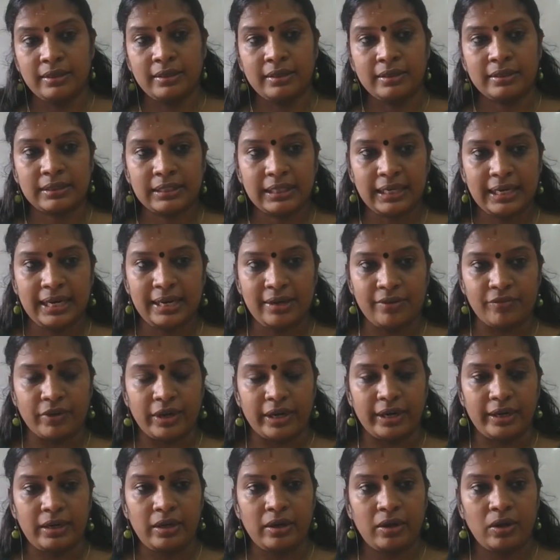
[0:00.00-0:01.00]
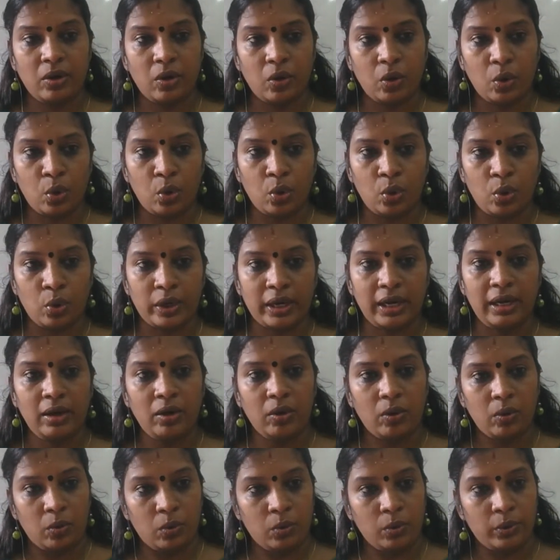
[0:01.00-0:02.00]
third one,
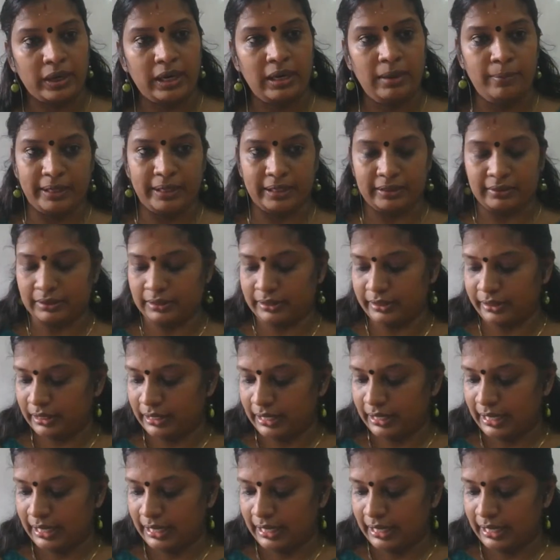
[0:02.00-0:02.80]
oral method.